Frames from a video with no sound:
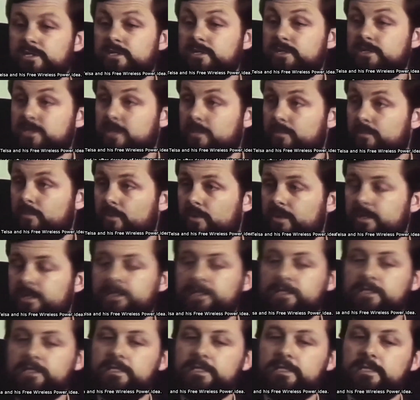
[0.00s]
and
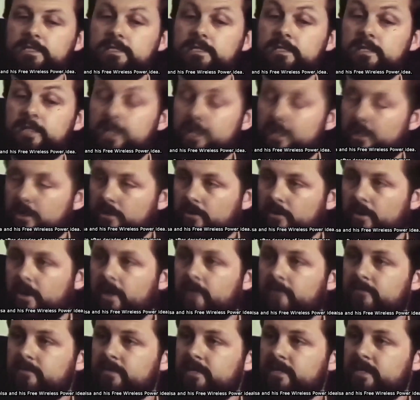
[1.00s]
submarines and uh,
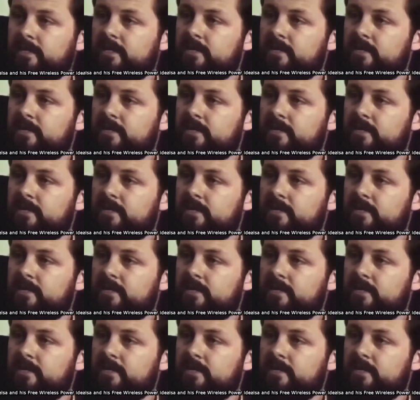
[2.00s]
aircraft